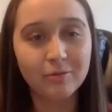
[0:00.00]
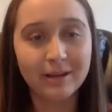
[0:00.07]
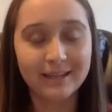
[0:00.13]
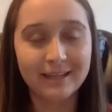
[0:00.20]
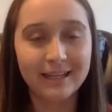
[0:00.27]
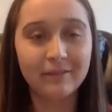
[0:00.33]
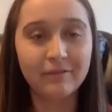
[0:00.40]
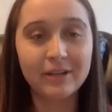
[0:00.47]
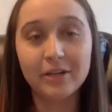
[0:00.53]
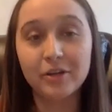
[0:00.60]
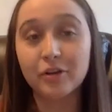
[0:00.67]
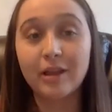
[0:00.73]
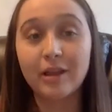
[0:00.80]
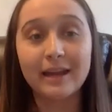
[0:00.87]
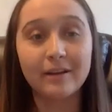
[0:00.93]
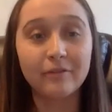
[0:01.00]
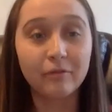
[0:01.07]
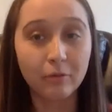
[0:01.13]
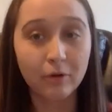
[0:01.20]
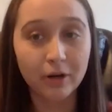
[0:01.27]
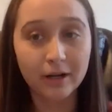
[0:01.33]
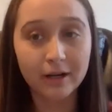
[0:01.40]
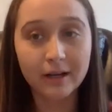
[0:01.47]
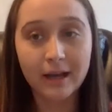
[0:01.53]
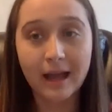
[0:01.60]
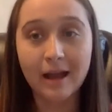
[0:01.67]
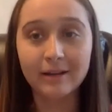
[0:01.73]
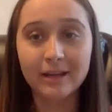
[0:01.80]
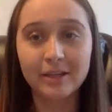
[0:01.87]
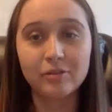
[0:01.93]
And even in your line of work,
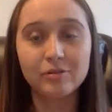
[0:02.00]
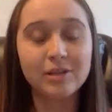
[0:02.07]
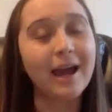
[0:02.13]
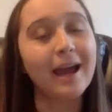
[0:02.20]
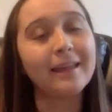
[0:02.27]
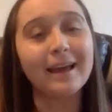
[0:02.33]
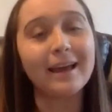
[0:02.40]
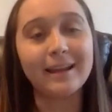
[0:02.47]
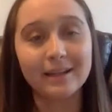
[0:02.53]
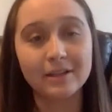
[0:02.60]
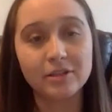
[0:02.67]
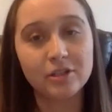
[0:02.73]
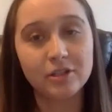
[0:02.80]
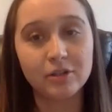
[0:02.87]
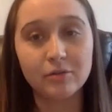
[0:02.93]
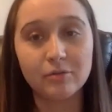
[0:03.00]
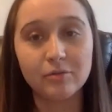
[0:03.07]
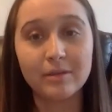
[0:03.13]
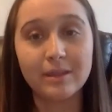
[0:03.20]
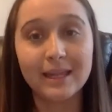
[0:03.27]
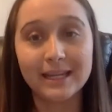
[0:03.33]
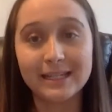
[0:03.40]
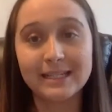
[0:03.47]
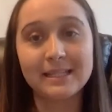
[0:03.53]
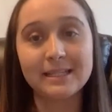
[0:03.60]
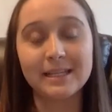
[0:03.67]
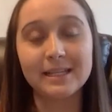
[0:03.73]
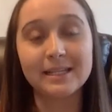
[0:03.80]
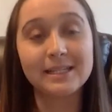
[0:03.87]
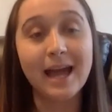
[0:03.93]
how can you tie that into this
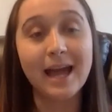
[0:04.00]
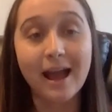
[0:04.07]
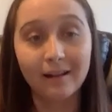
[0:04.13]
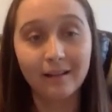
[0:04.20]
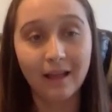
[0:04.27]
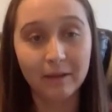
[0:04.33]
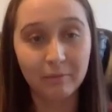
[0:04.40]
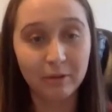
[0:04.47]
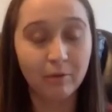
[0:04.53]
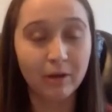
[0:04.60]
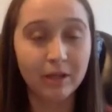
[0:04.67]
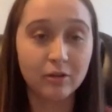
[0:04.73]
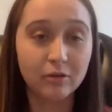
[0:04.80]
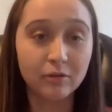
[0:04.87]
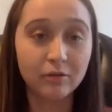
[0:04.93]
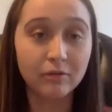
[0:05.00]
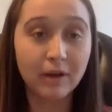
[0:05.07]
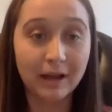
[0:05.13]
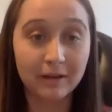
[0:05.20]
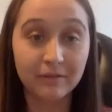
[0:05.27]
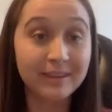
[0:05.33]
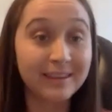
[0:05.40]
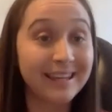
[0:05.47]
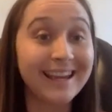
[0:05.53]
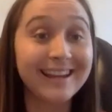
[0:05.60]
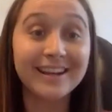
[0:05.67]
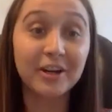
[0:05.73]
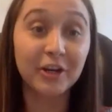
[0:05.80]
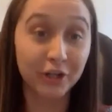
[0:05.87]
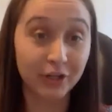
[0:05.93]
tagline with what you have seen
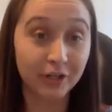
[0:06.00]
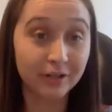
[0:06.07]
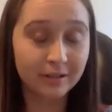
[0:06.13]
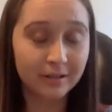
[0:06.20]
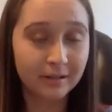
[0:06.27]
and heard?